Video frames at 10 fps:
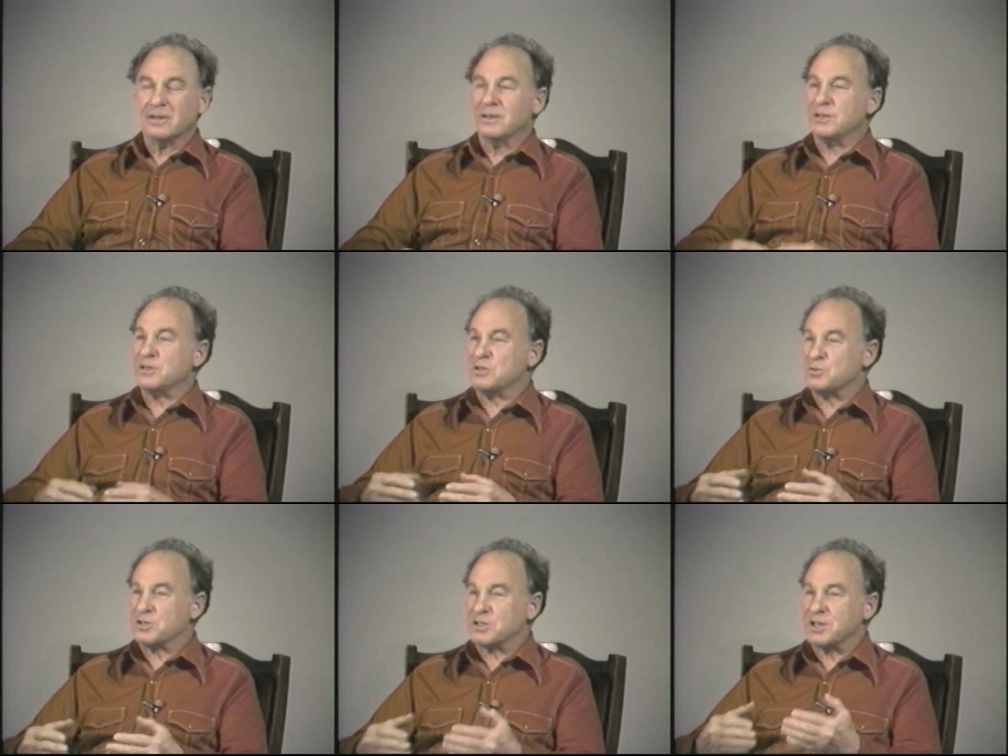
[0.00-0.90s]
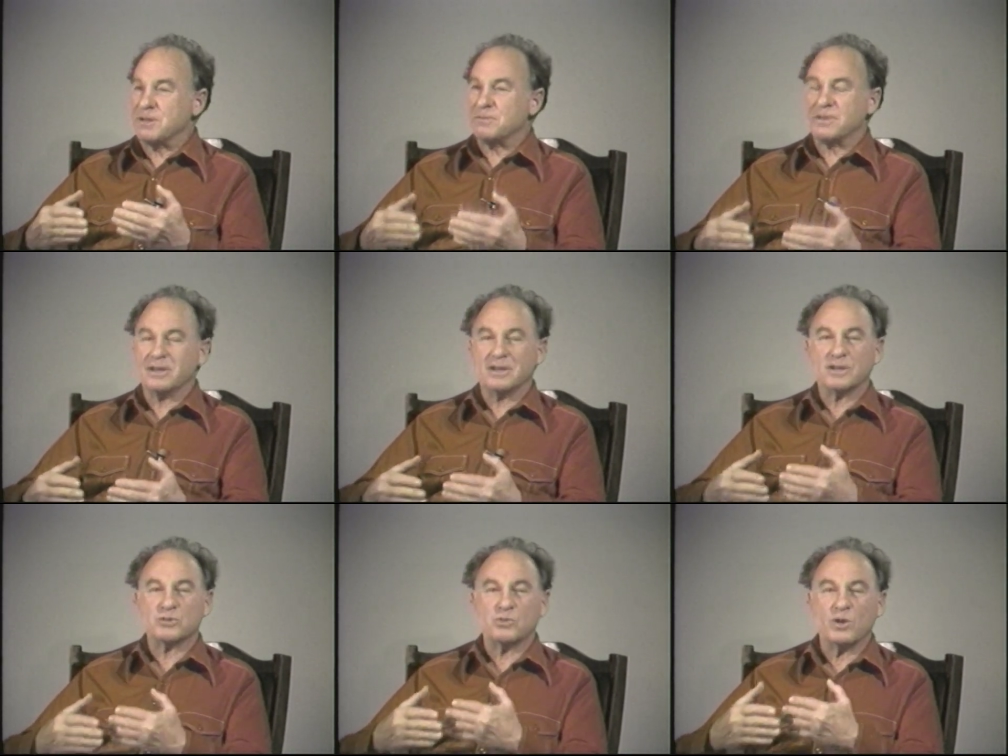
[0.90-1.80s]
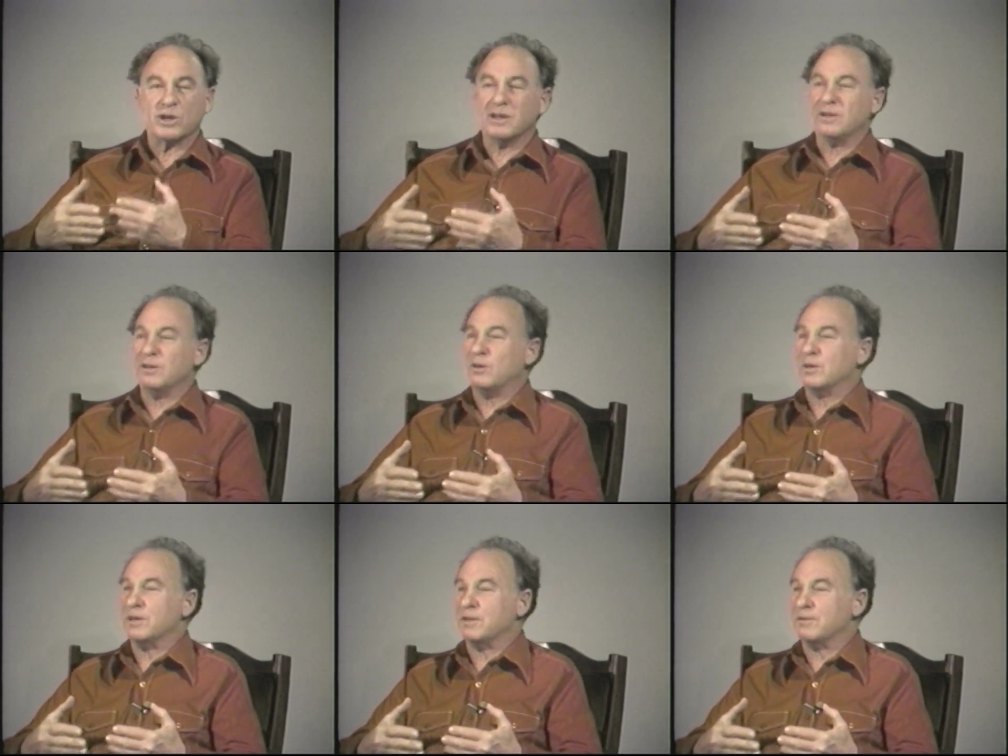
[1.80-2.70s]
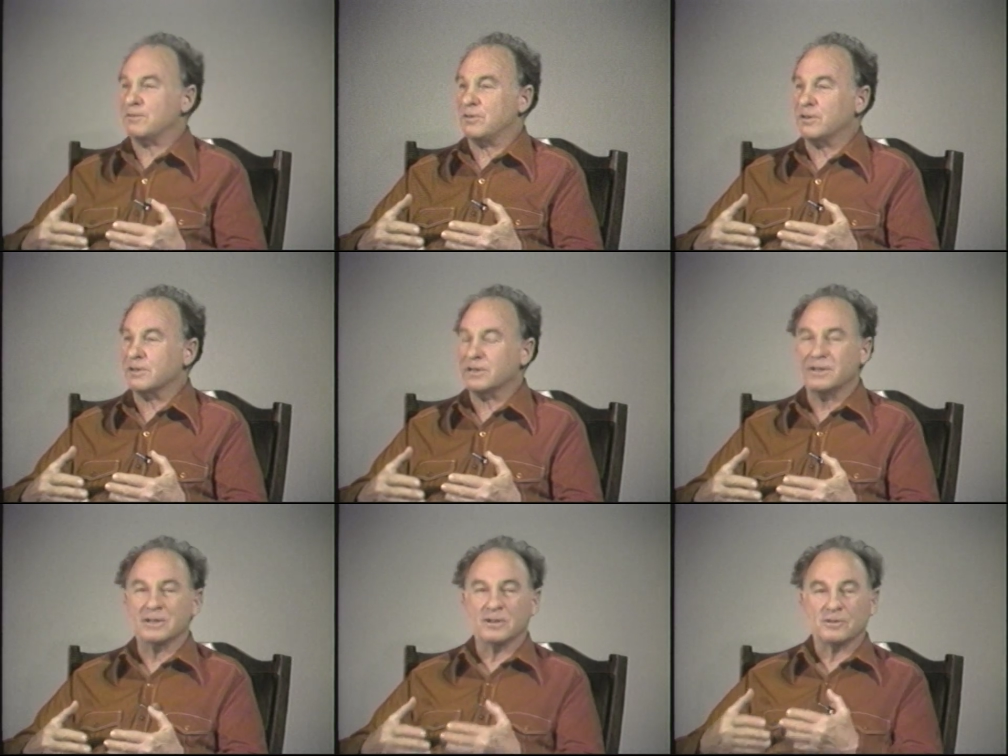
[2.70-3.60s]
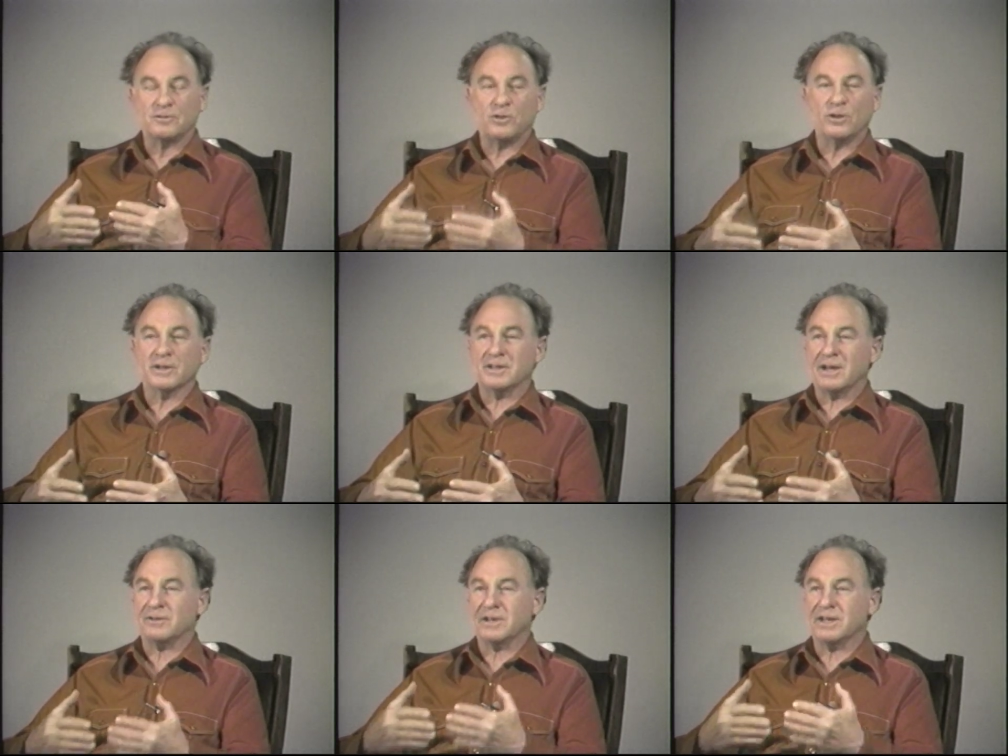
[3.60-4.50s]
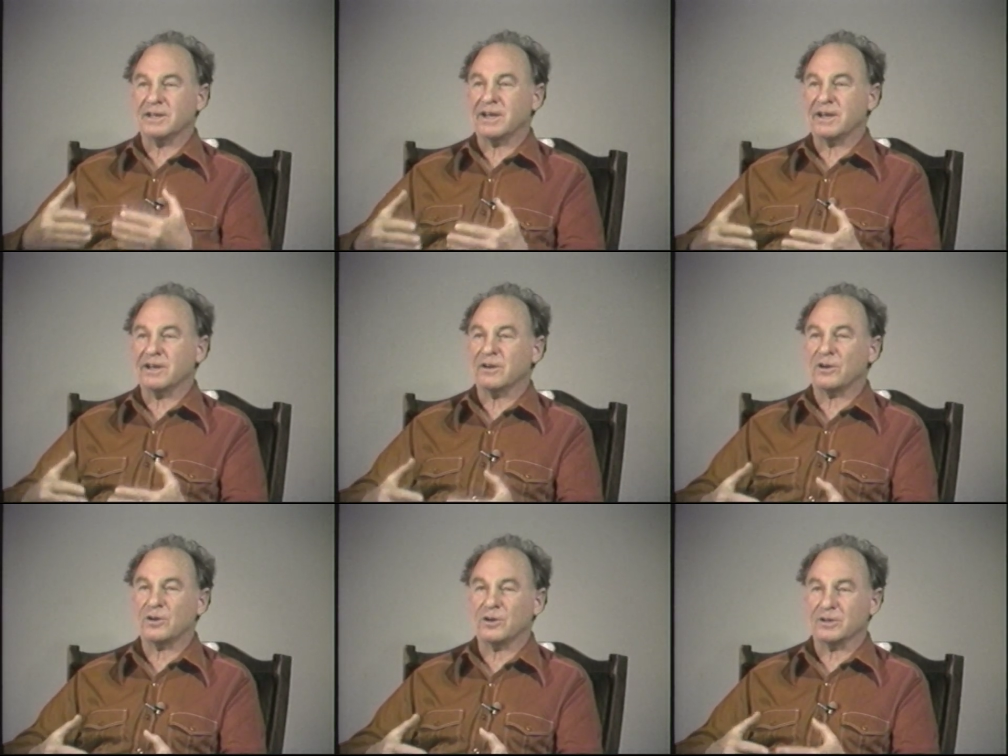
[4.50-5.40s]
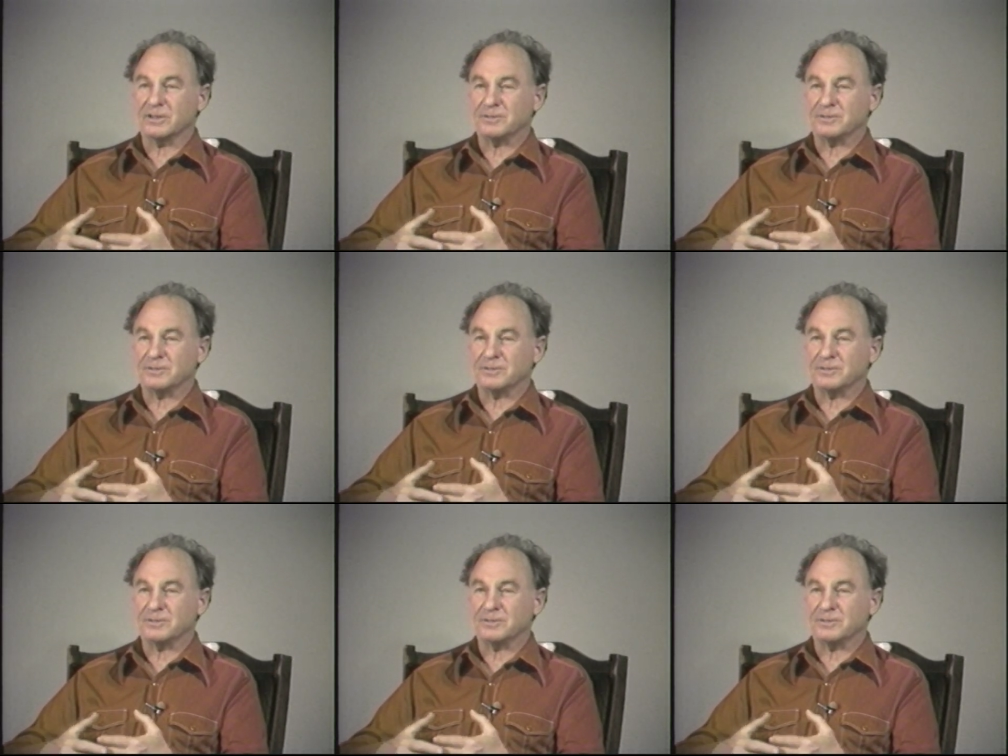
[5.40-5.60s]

This is the same thing as walking along in the fog, falling down and getting hurt.